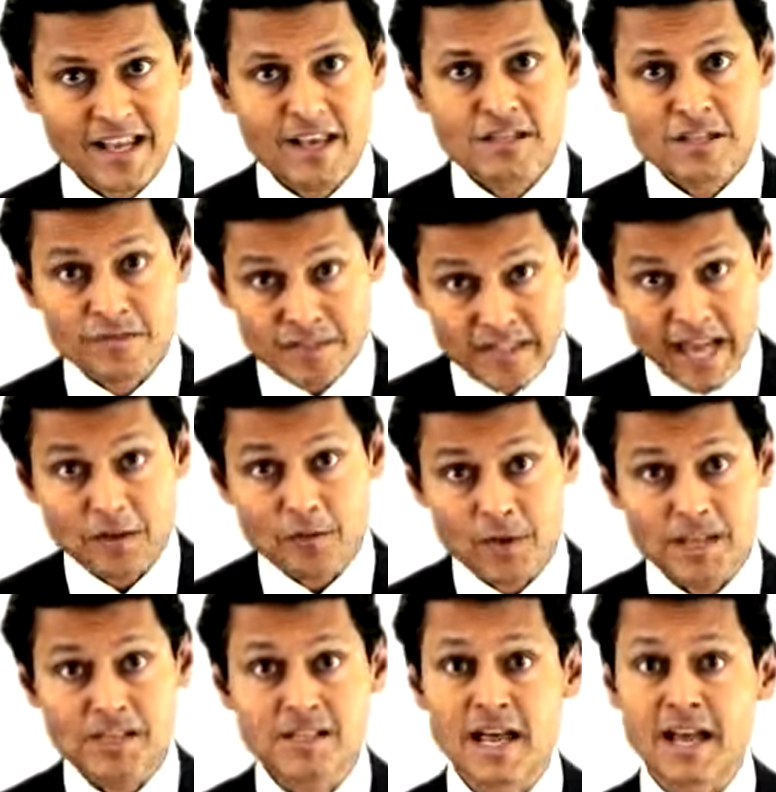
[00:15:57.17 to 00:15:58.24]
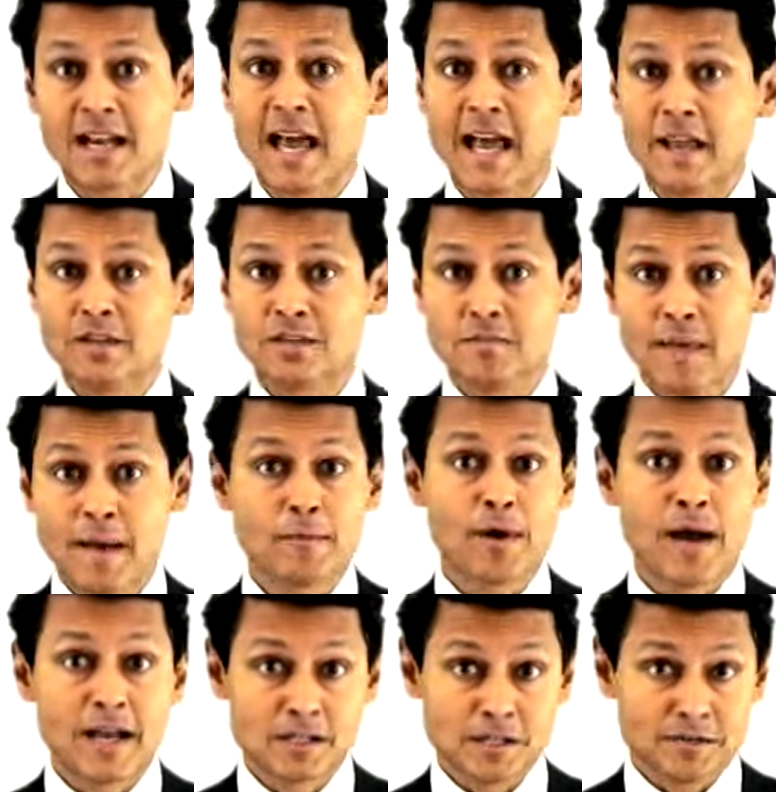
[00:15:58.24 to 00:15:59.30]
So for that reason, I'd like you to
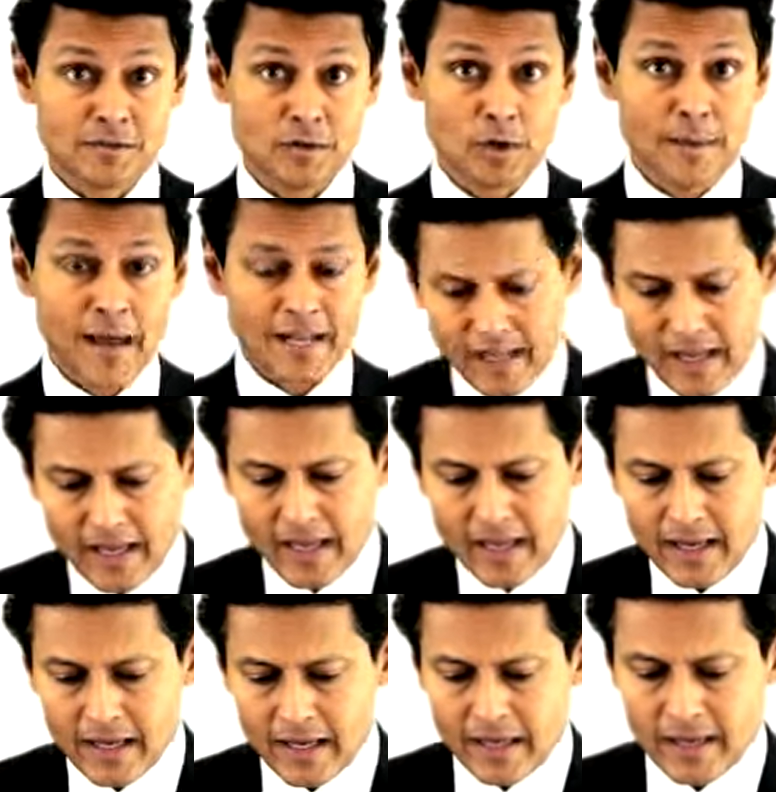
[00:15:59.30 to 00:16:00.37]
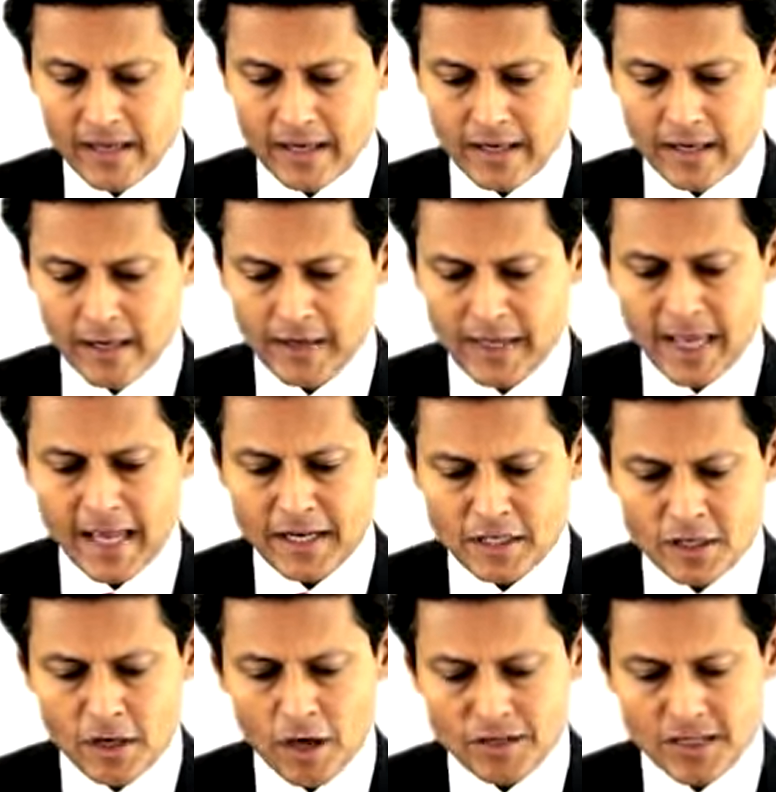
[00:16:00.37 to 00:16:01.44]
memorize the format. Looking at
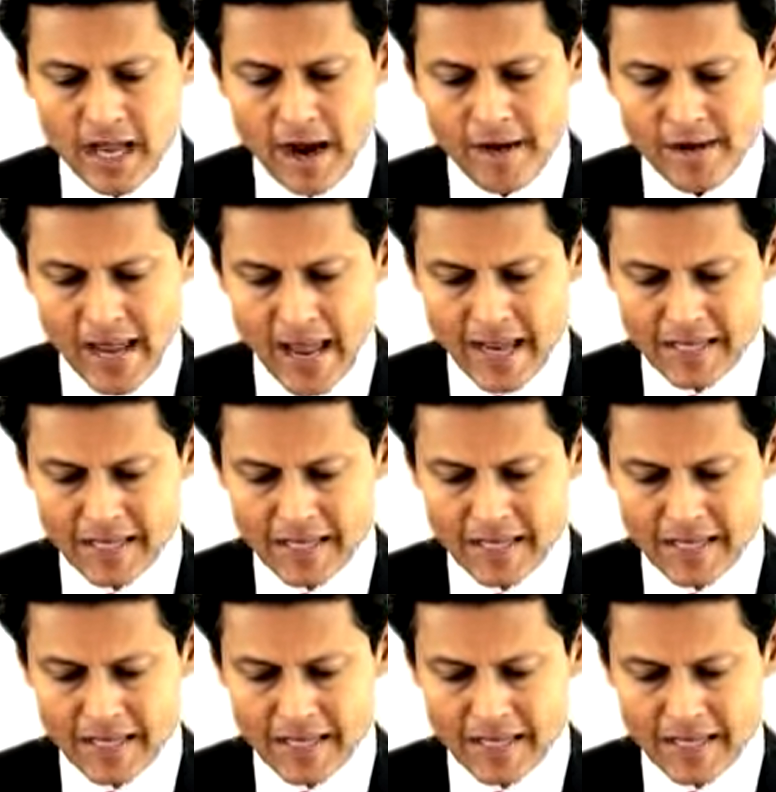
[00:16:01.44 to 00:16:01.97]
non-current